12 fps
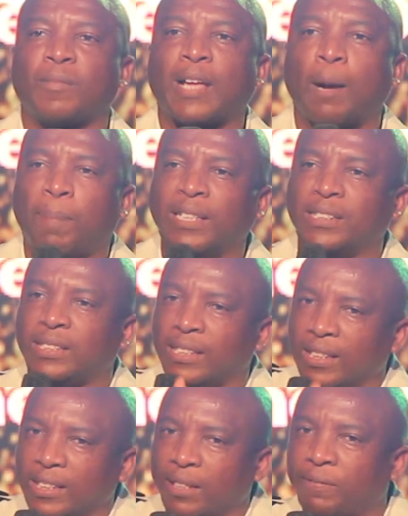Up
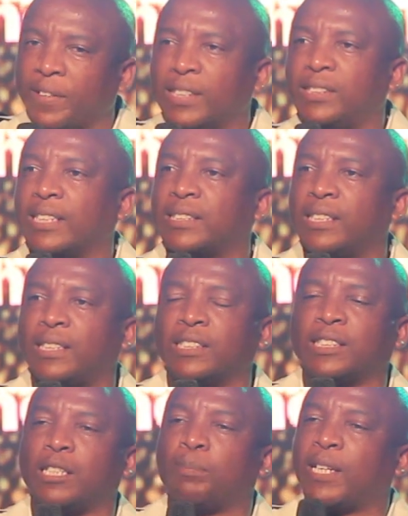until they finish their
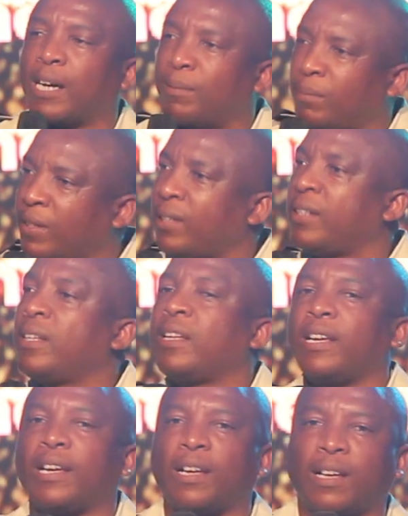sentence and become
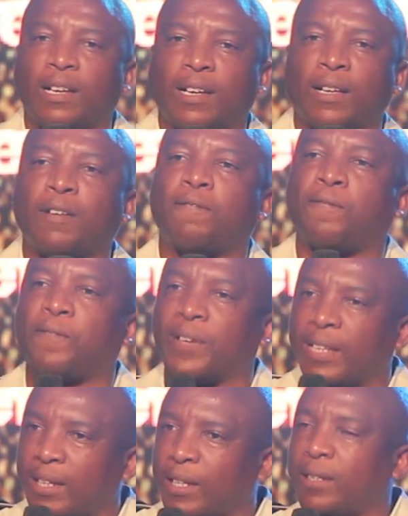
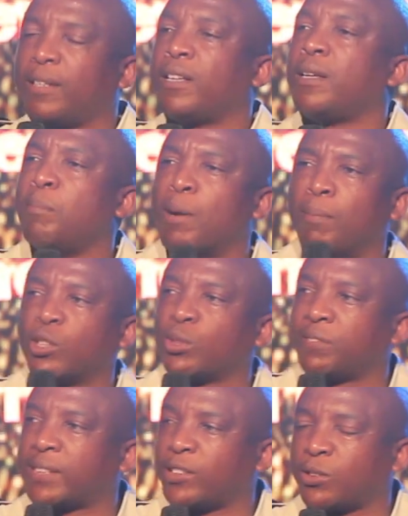free members
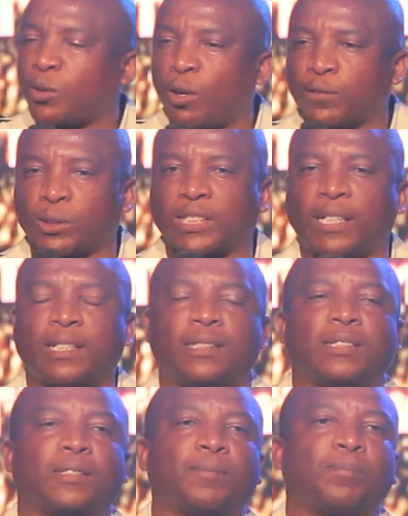of
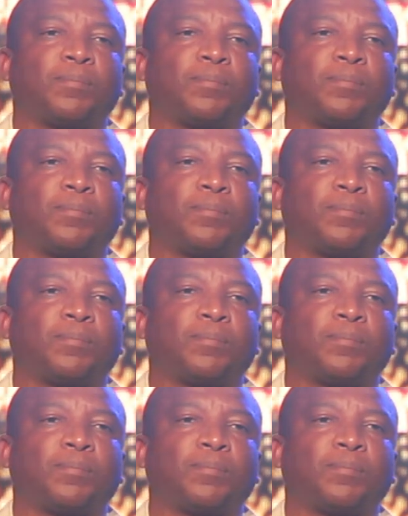society.